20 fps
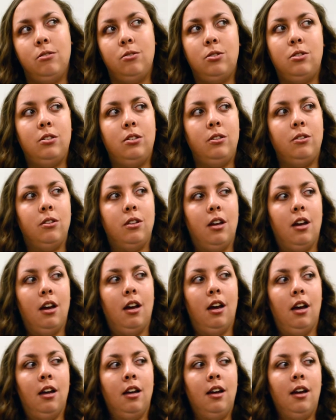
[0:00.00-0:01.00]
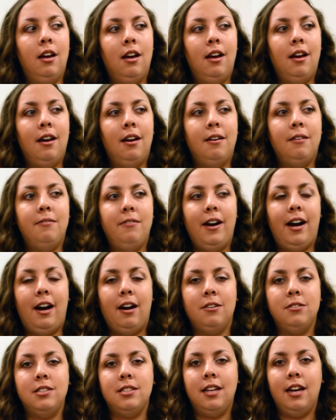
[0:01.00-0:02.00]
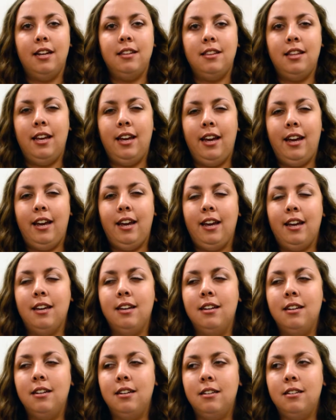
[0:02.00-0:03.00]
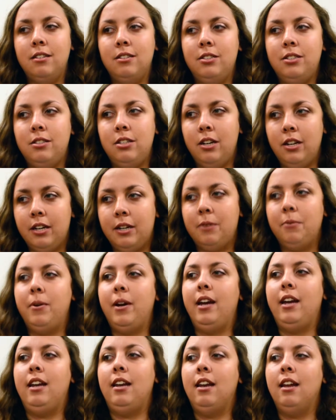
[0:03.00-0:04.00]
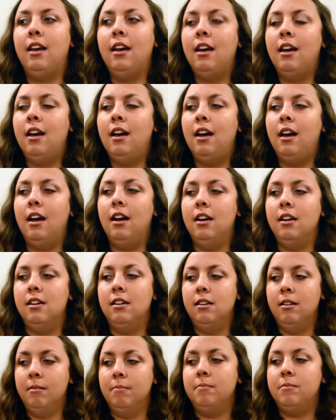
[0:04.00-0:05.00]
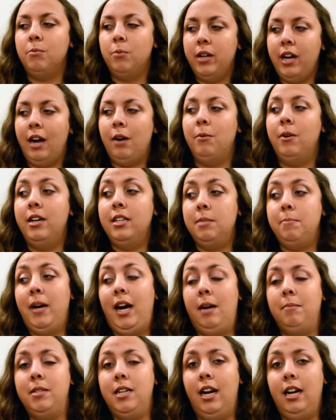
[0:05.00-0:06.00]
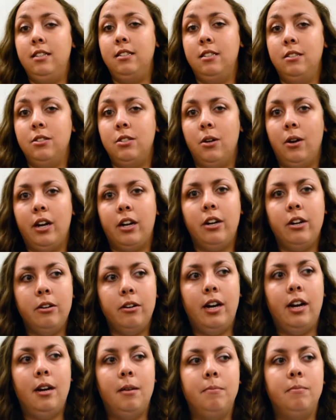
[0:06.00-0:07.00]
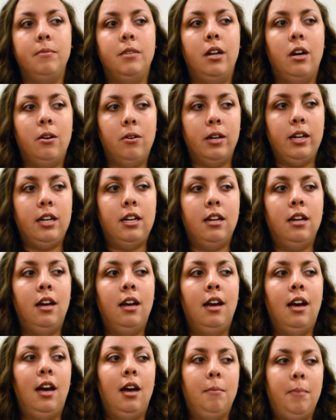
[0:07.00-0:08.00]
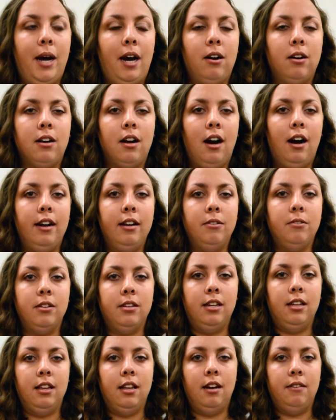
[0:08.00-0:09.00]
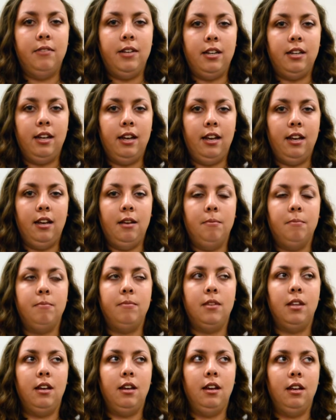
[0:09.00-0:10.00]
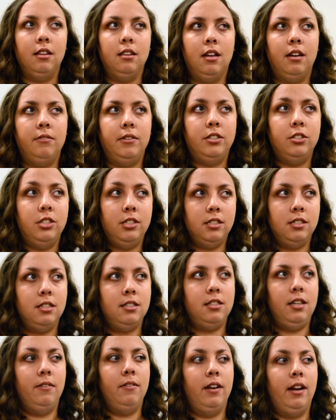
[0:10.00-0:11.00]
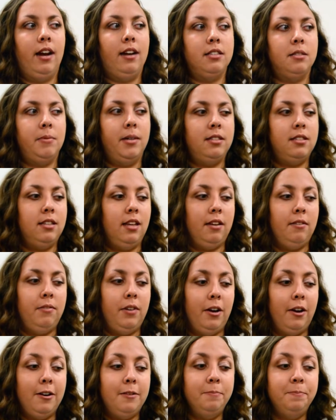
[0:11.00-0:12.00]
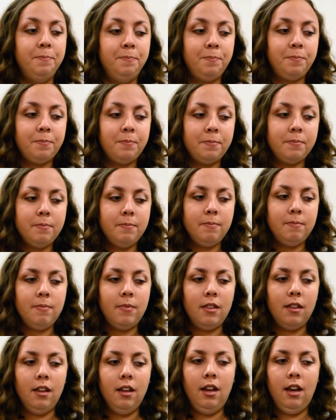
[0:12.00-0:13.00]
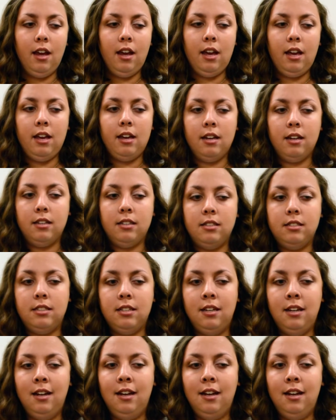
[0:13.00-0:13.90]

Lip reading: to the vows that they took when I was baptized. And so I grew up knowing about God and really loving Him and loving Jesus even as my Savior. And